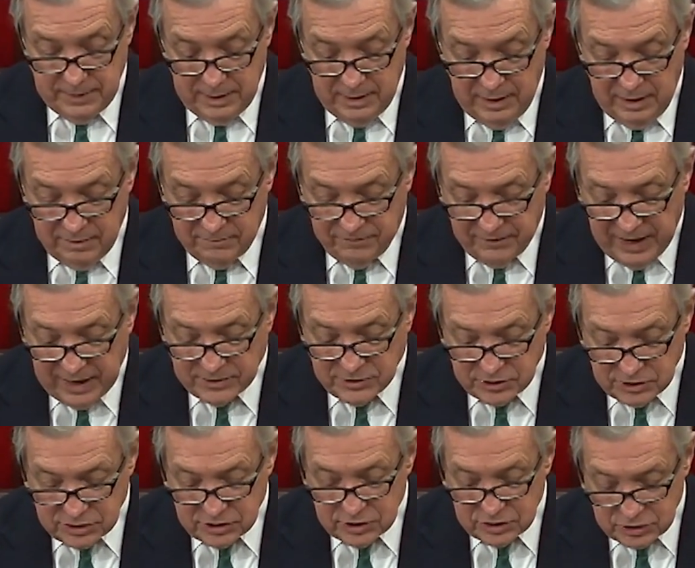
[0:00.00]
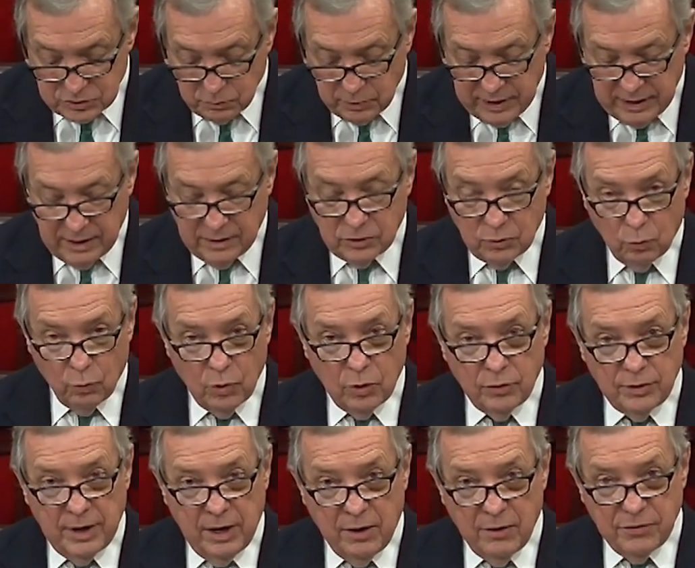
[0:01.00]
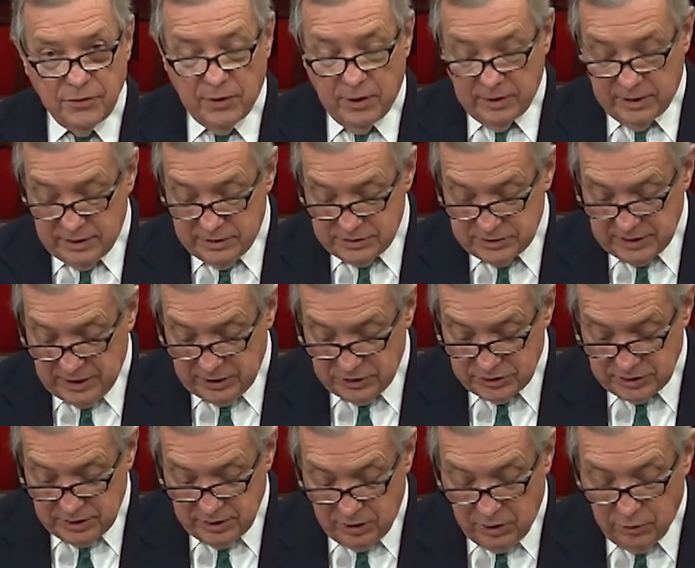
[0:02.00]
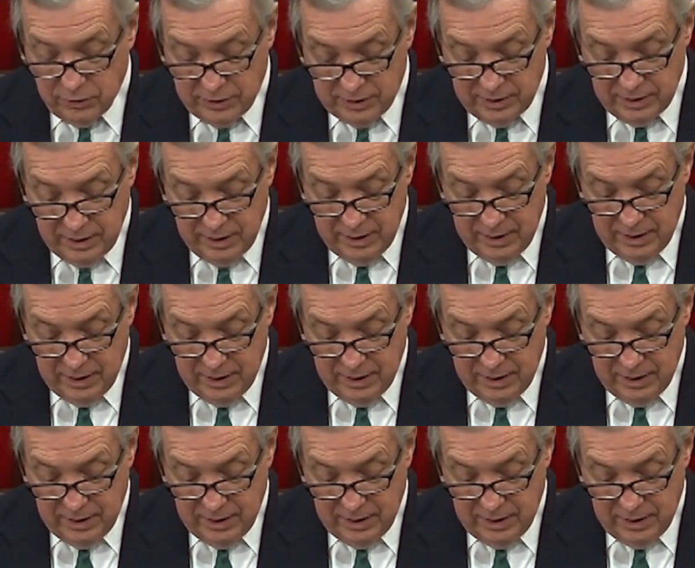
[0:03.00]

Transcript: In fact, just this week, the World Health Organization noted